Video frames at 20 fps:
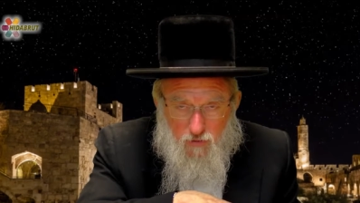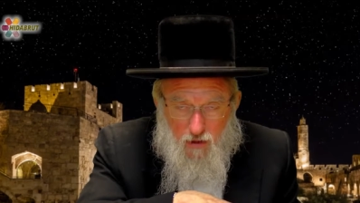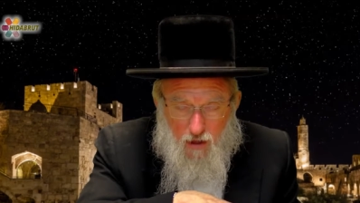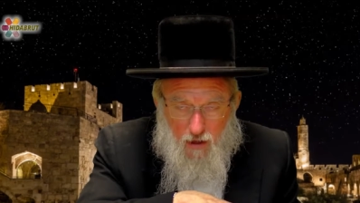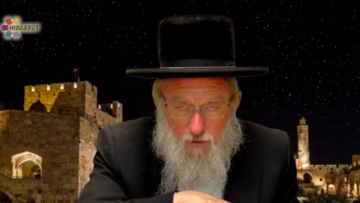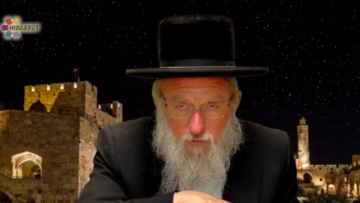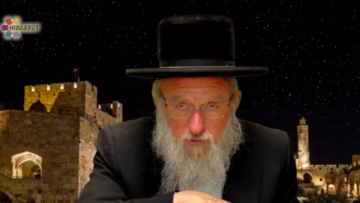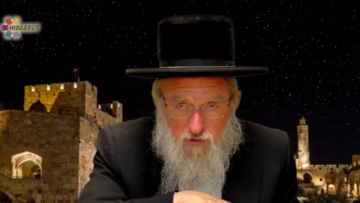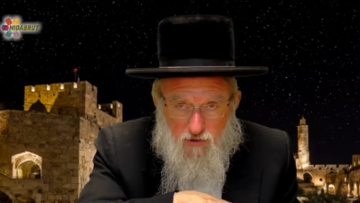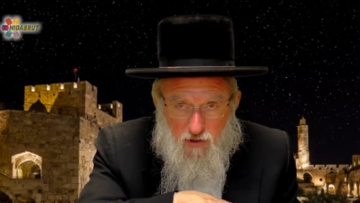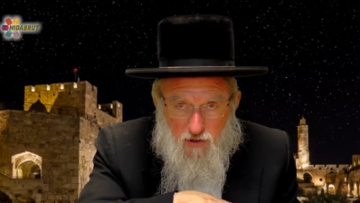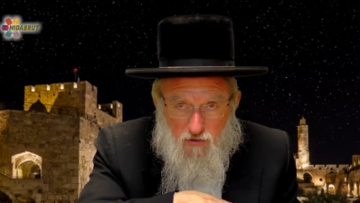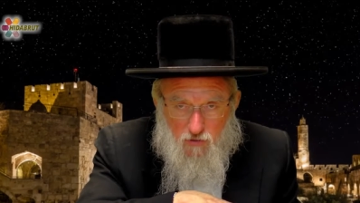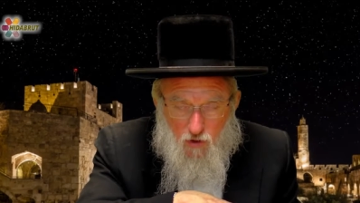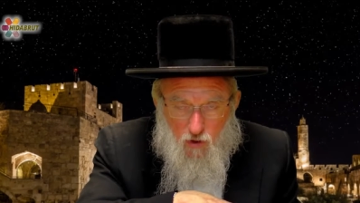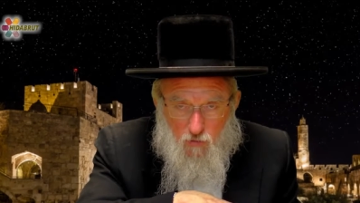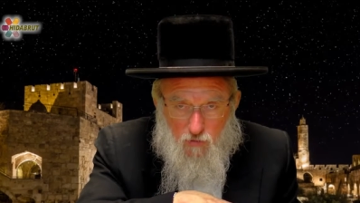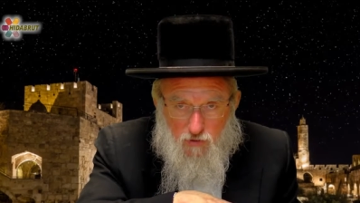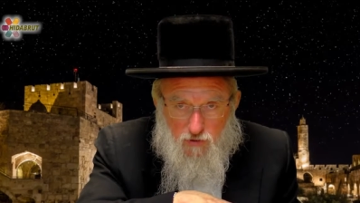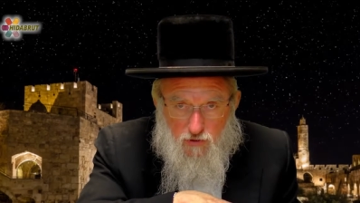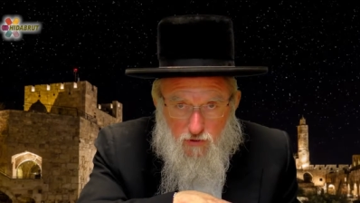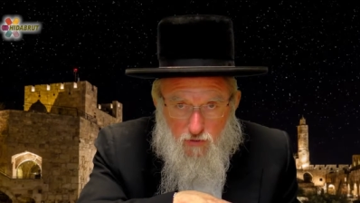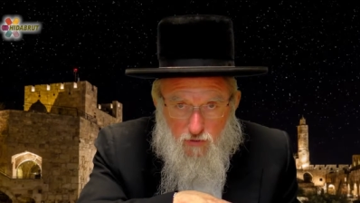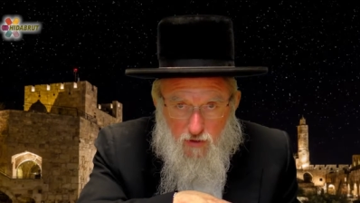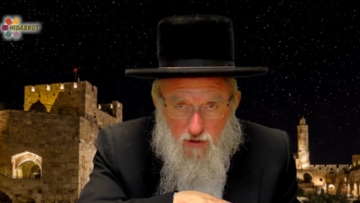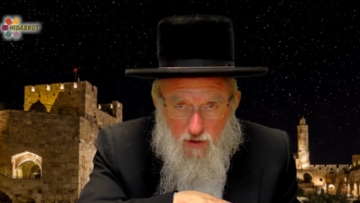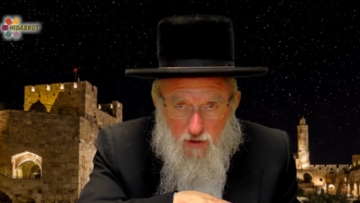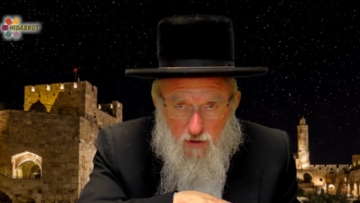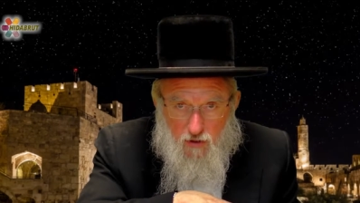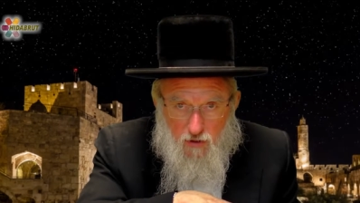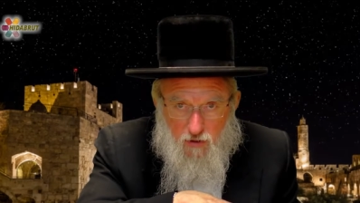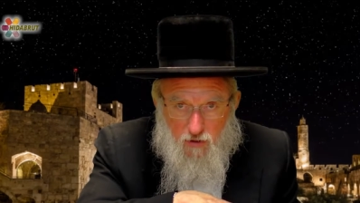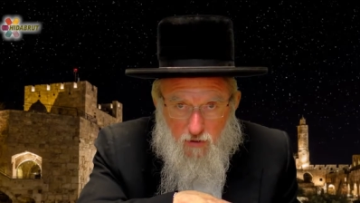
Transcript: I would say it's almost unique.